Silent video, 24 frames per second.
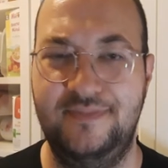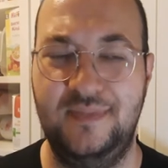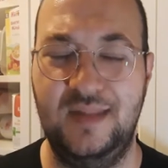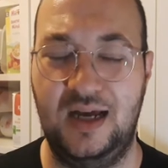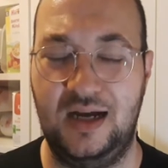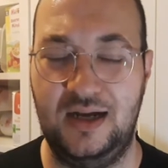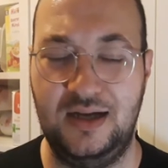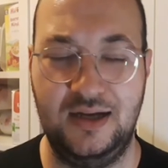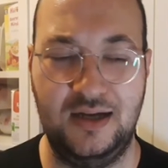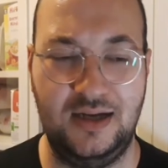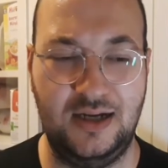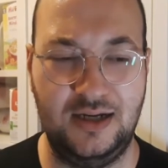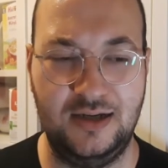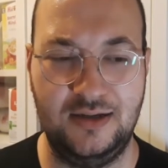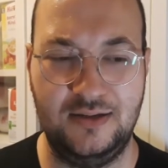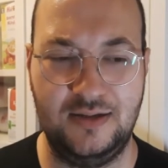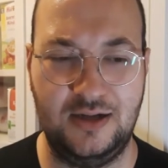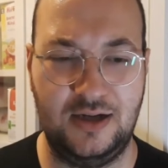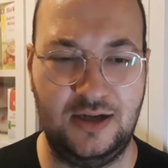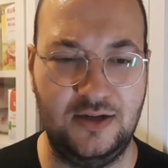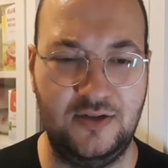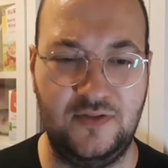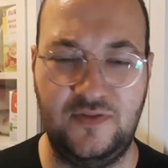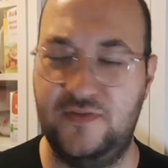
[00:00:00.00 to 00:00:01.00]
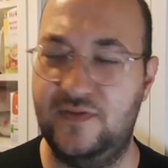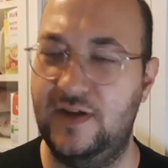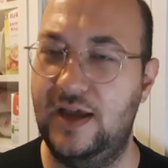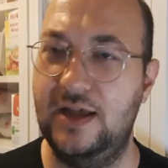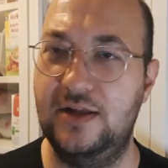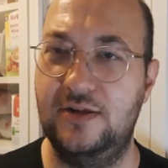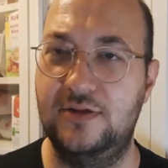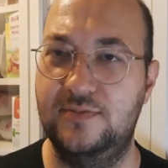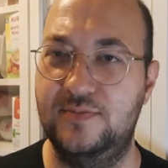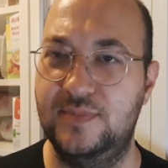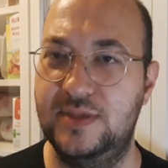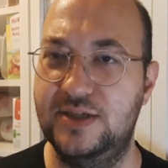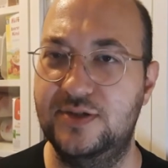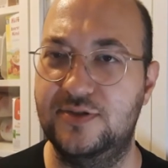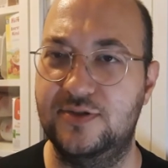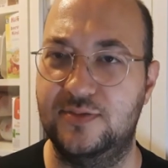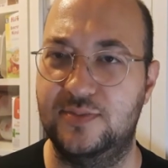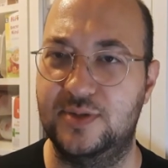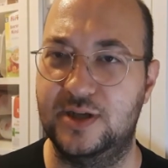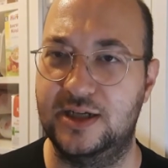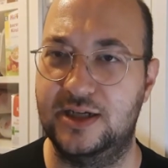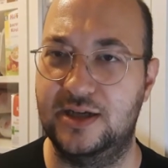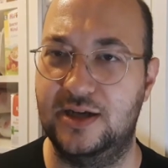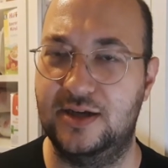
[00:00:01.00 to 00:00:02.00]
I failed
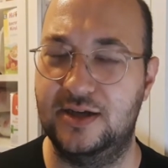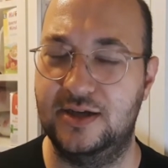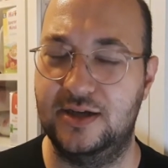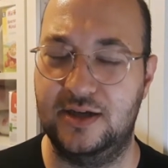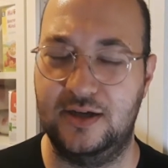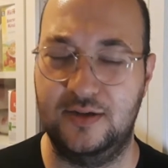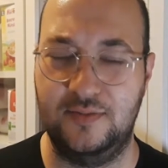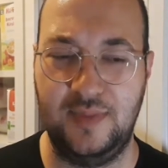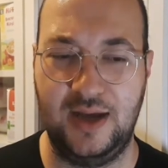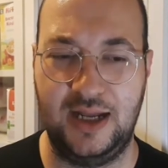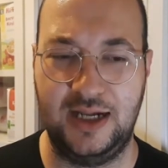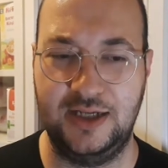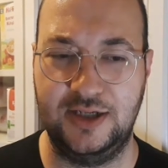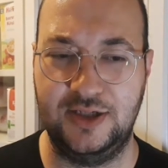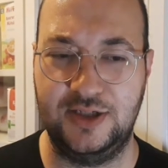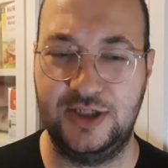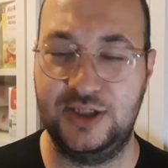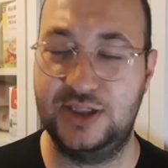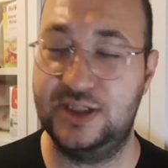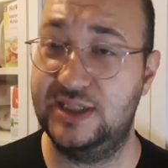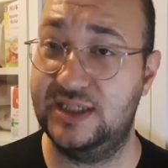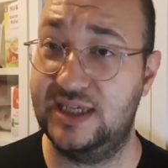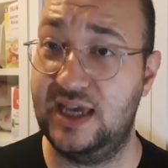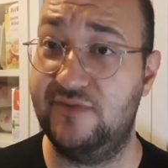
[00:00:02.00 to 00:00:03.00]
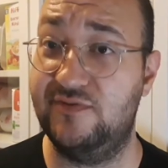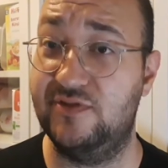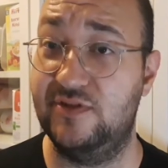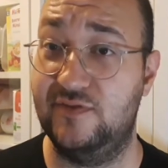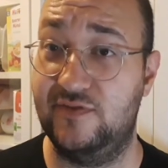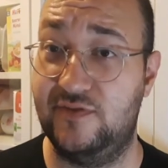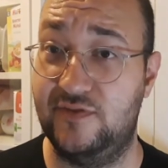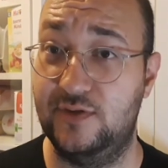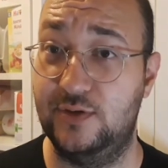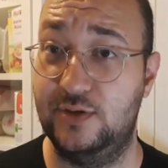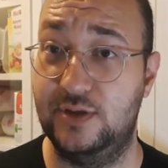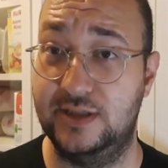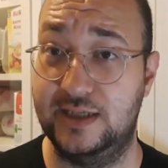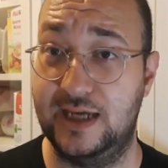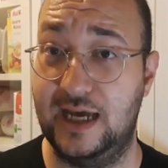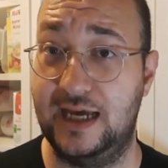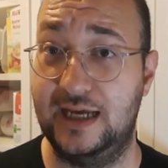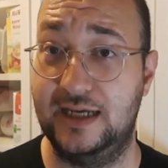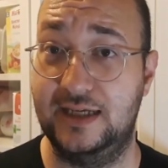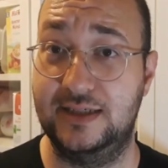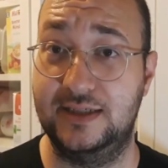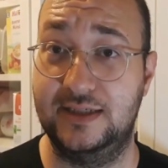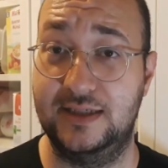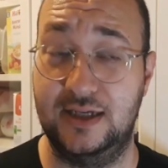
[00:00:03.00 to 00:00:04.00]
miserably. I managed 7 full
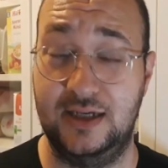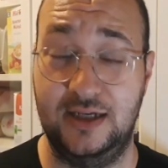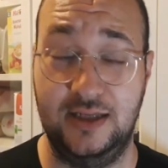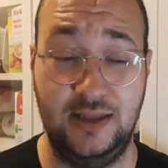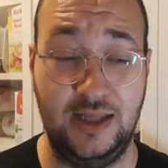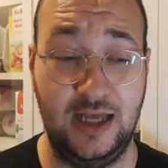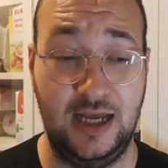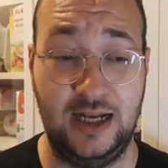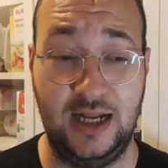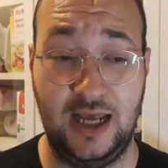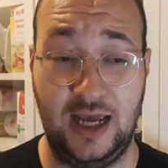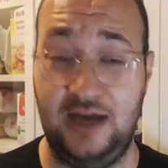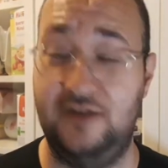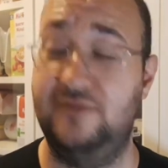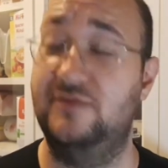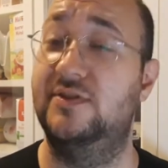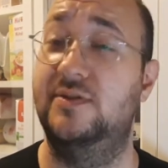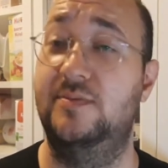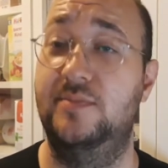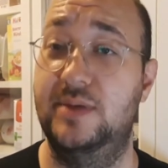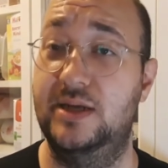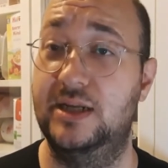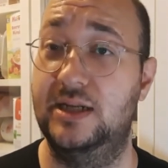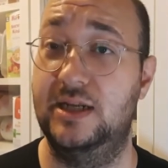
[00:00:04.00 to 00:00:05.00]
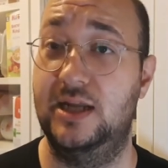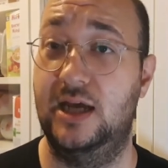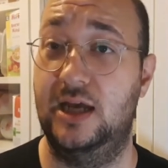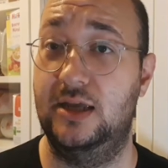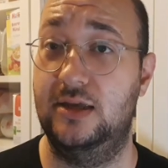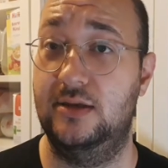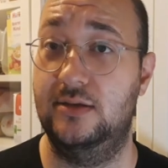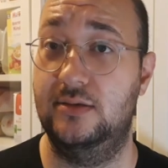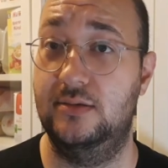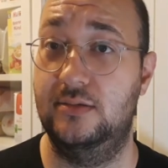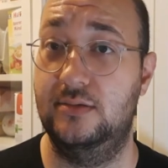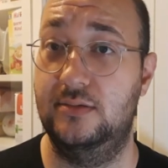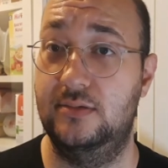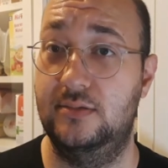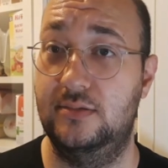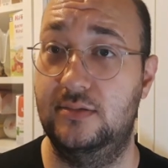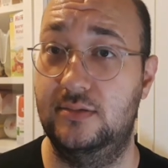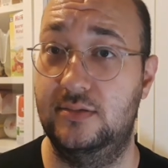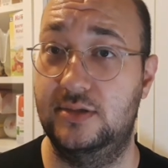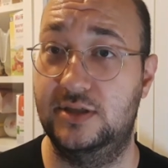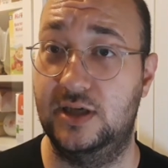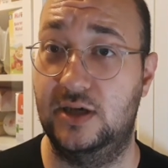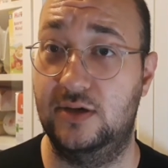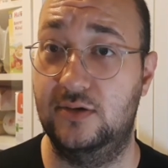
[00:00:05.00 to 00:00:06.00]
days, and then after midnight,
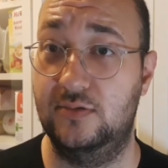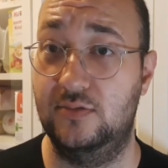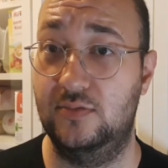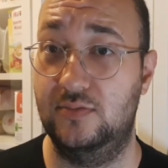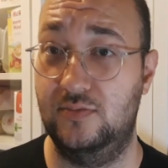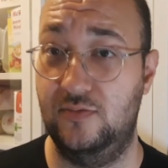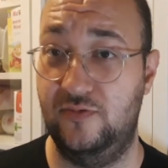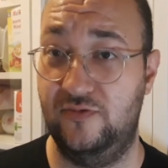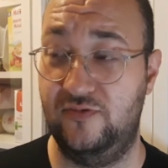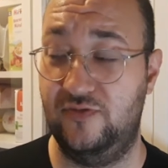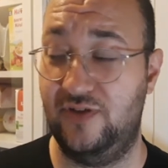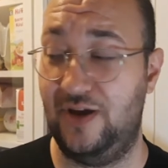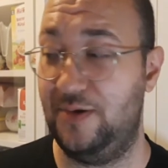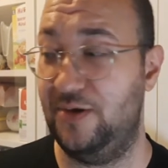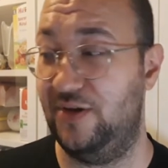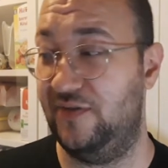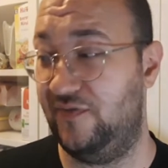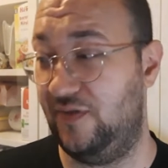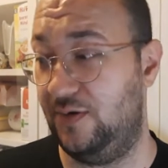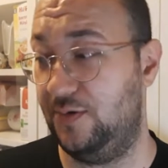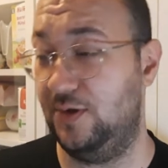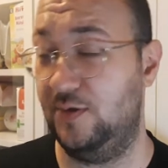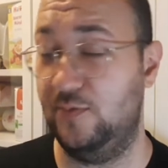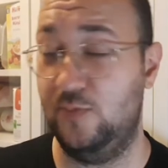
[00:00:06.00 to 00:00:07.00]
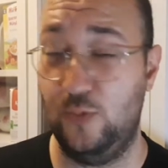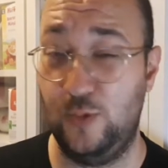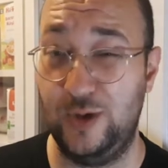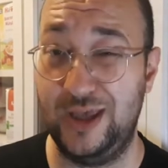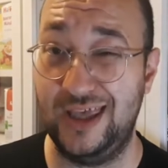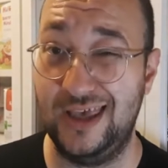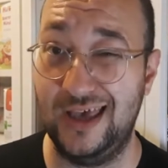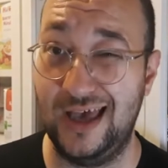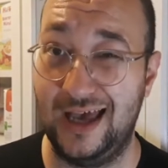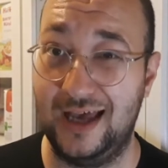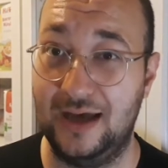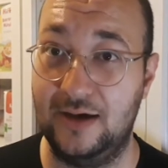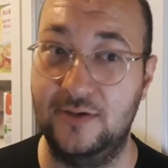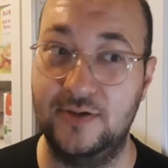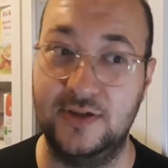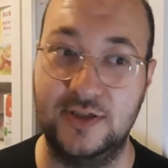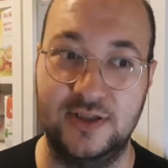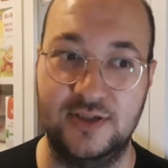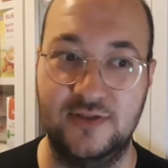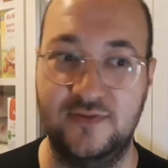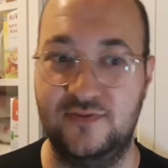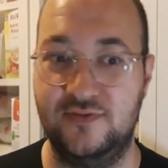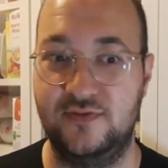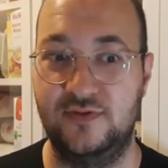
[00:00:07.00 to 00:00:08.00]
so very, very wee
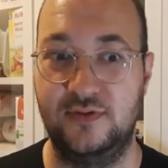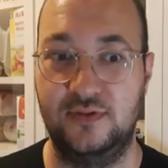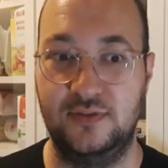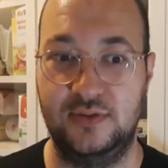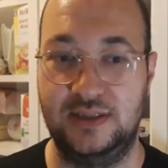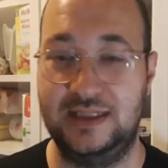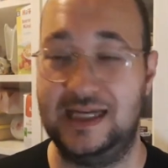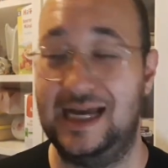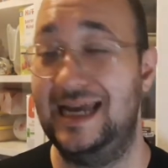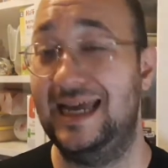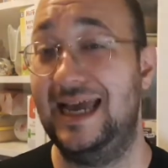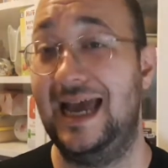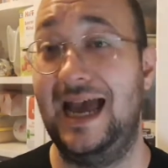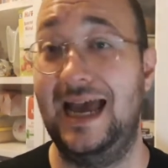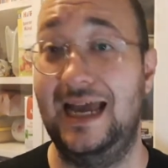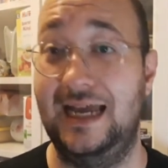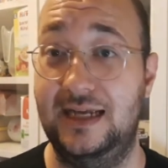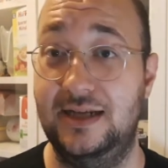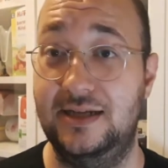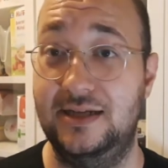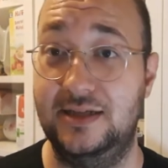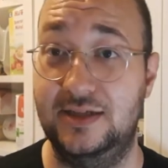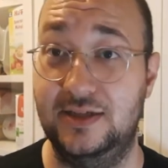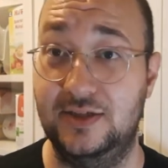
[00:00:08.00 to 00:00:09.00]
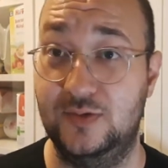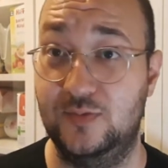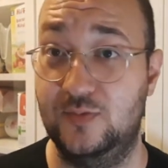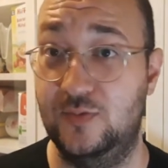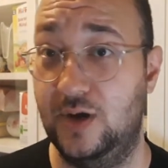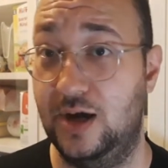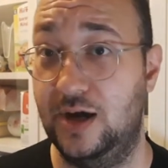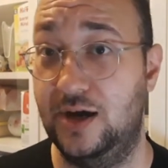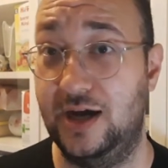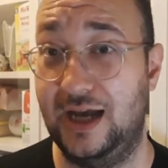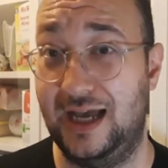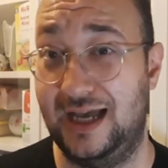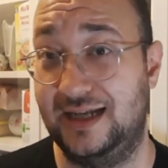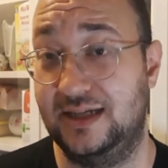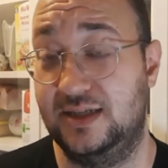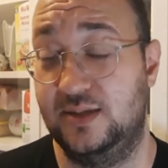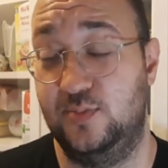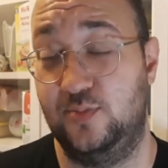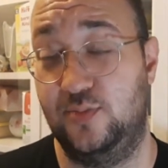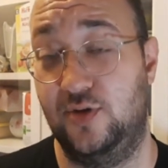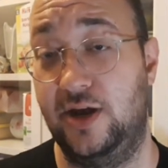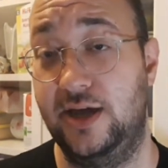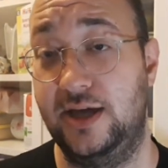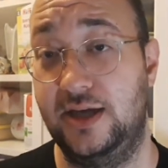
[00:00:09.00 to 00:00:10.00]
hours of day 8 is where I had
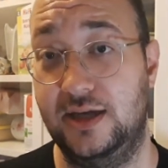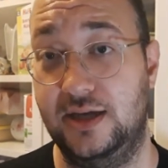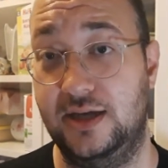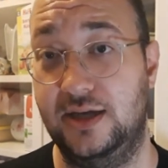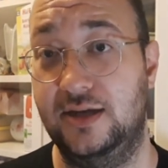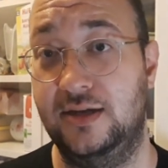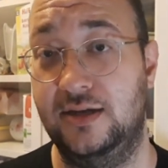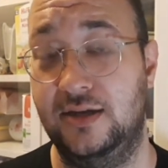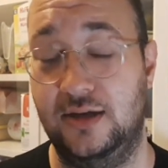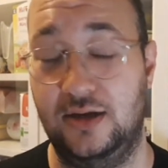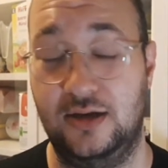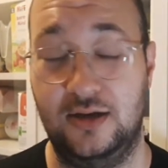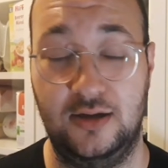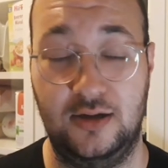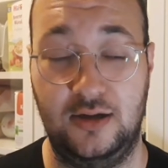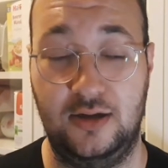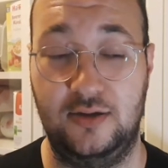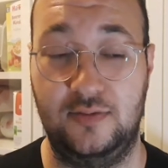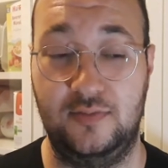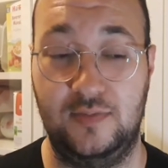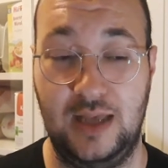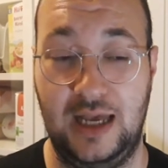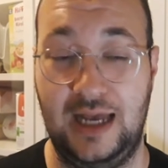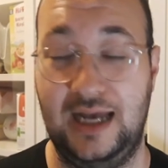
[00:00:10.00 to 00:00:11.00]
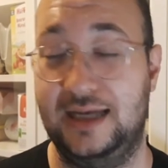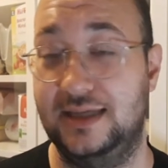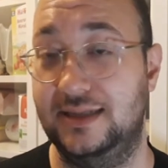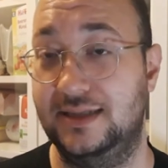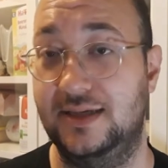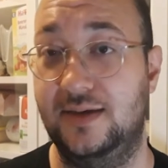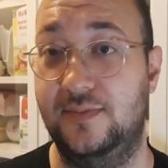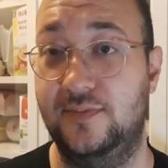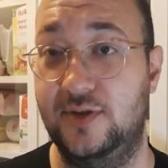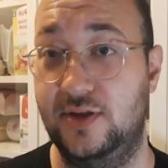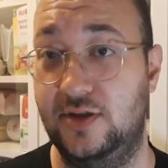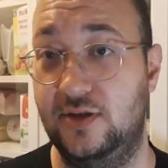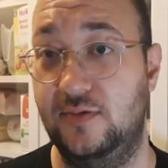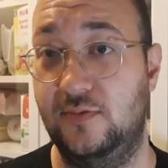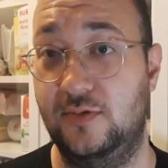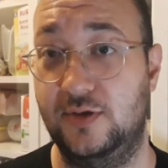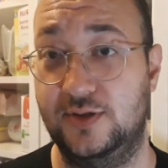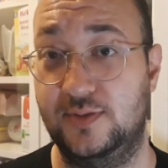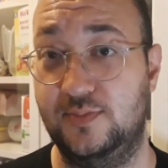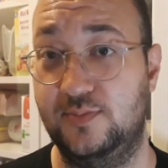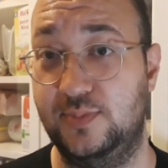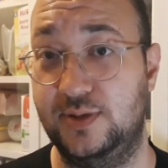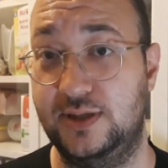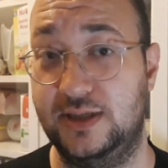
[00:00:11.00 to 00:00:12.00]
to break it, and I had something that
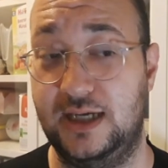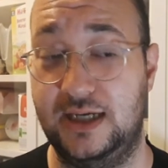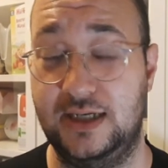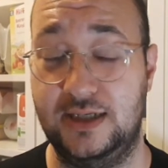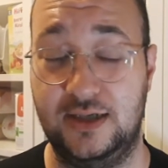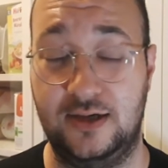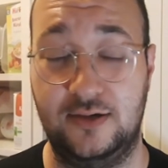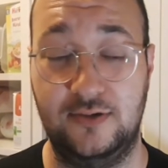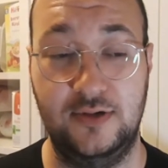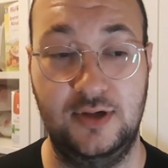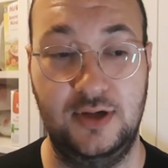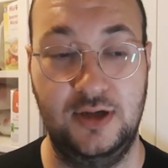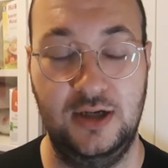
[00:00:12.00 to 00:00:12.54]
wasn't a potato.